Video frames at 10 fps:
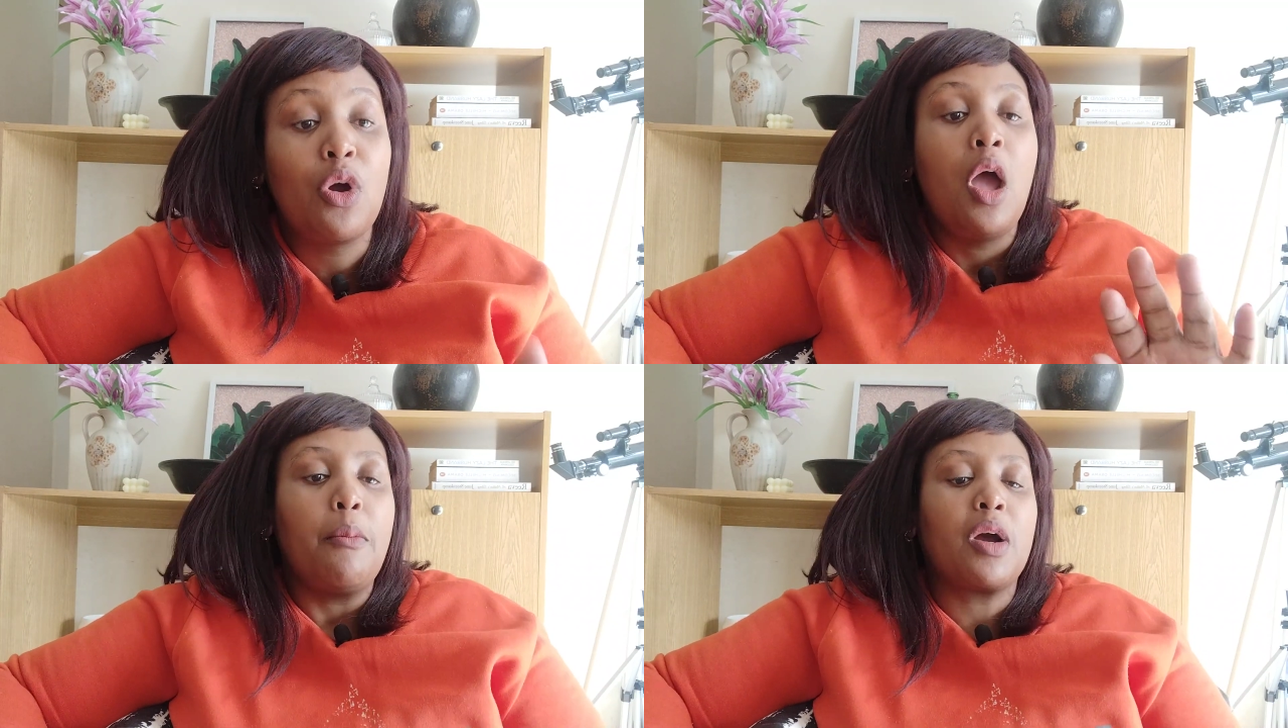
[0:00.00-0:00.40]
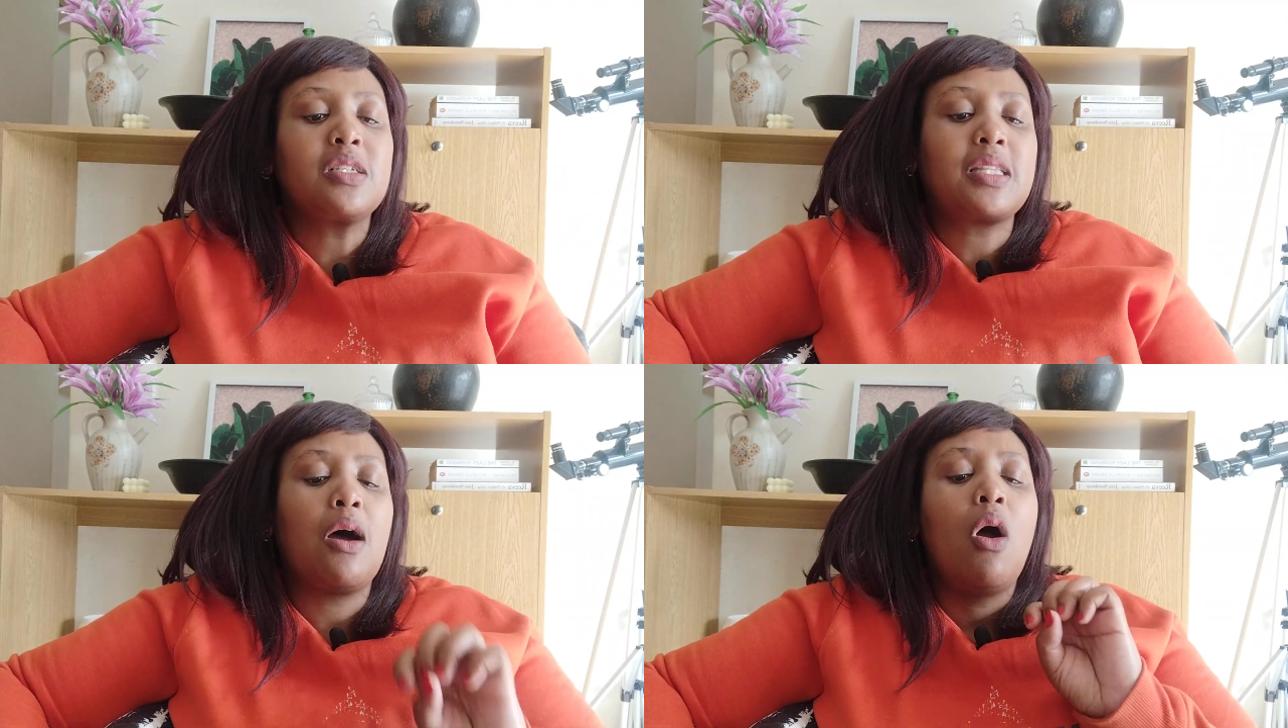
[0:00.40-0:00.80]

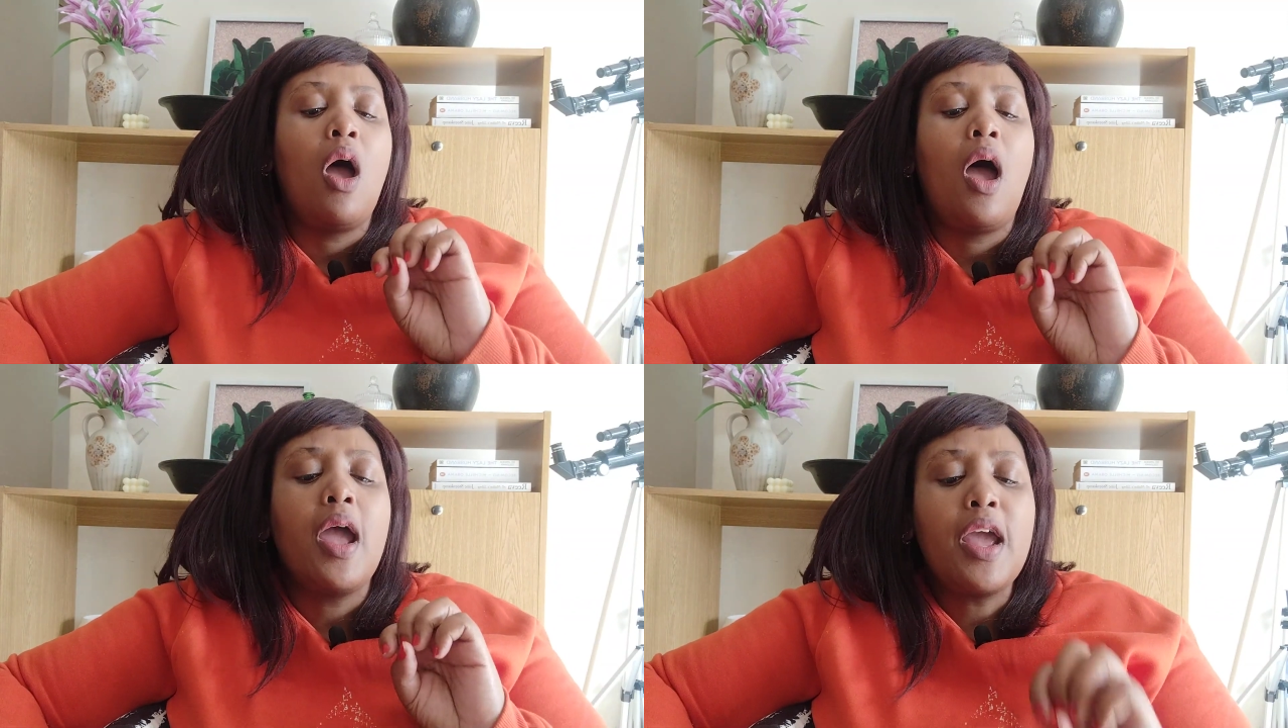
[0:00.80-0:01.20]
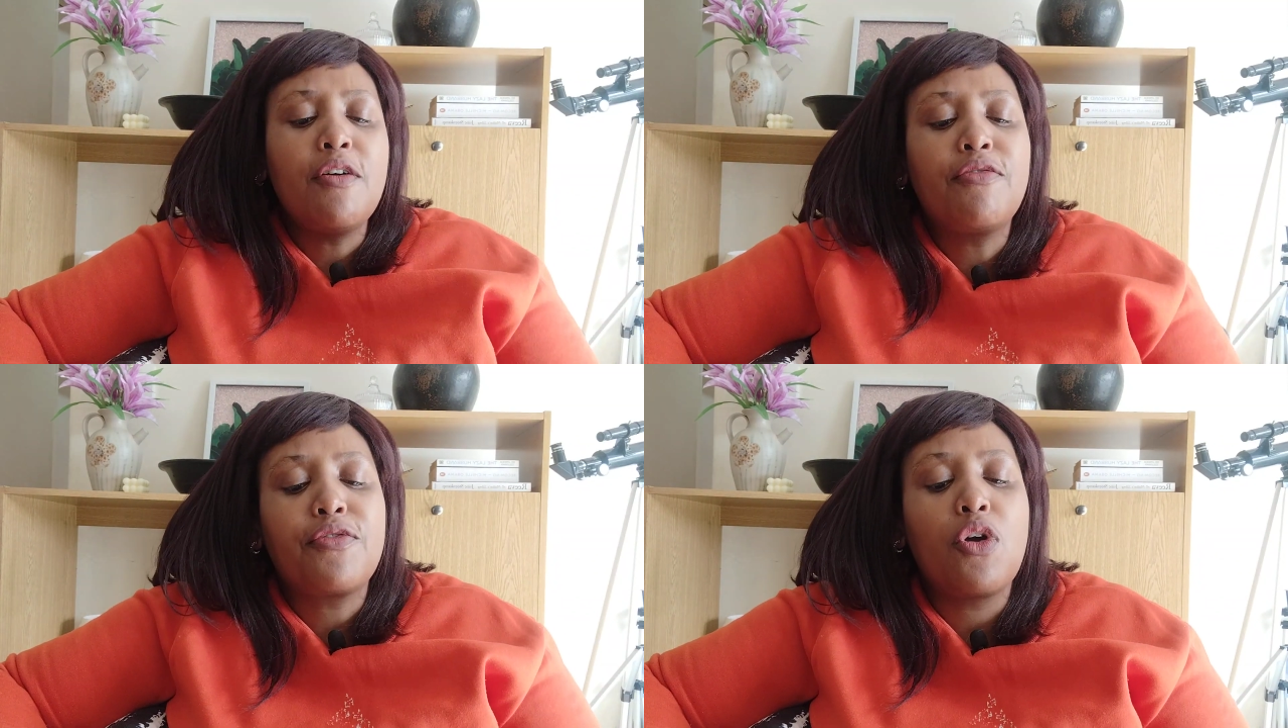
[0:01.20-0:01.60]
Because now,
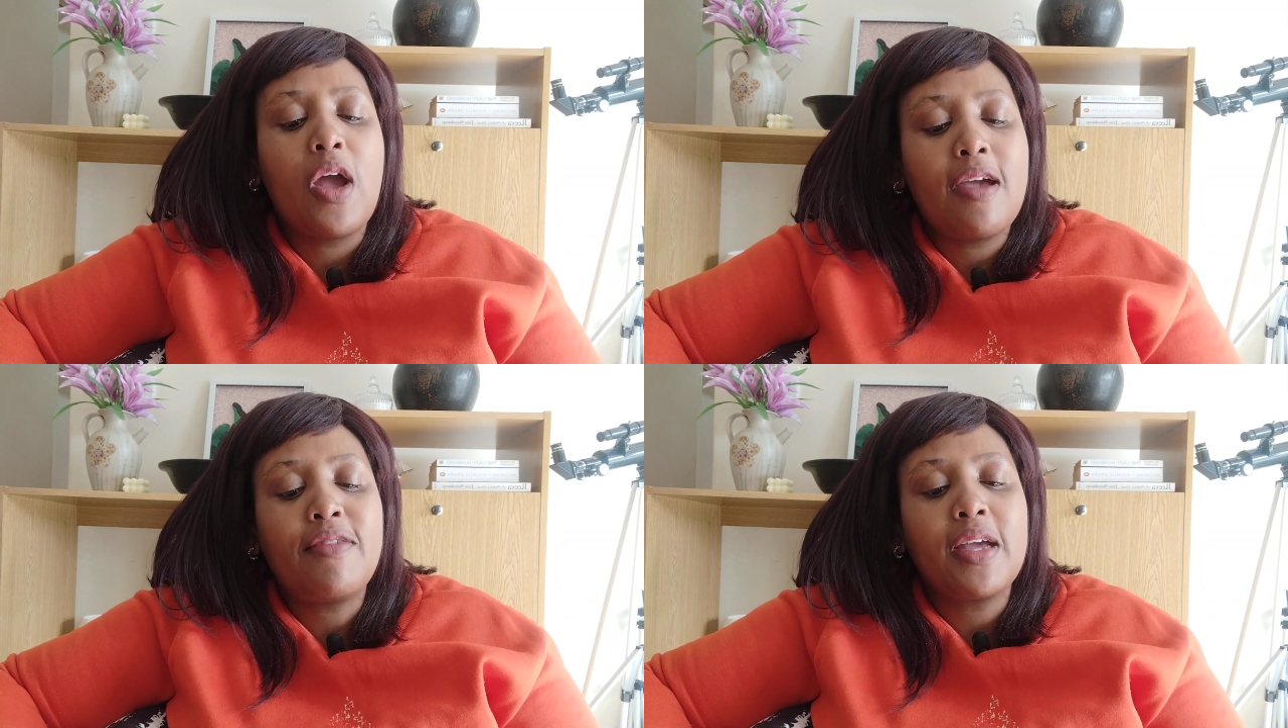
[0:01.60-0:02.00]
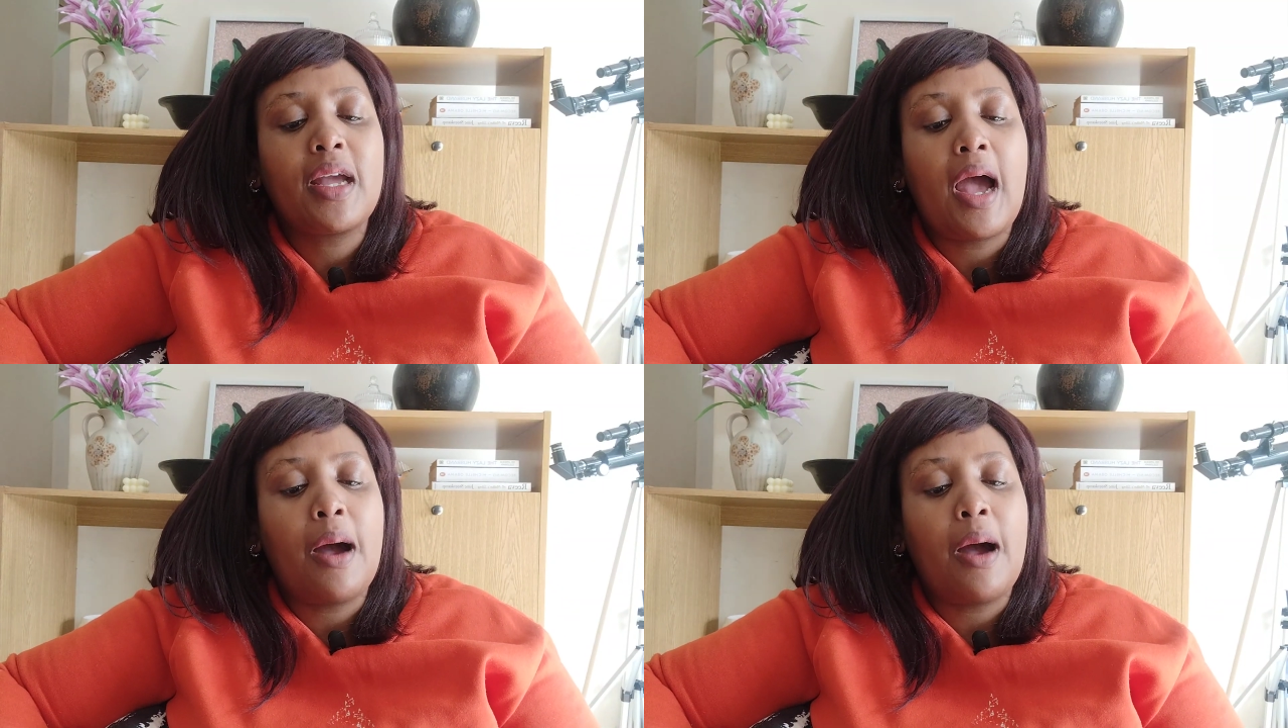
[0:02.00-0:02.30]
if you're having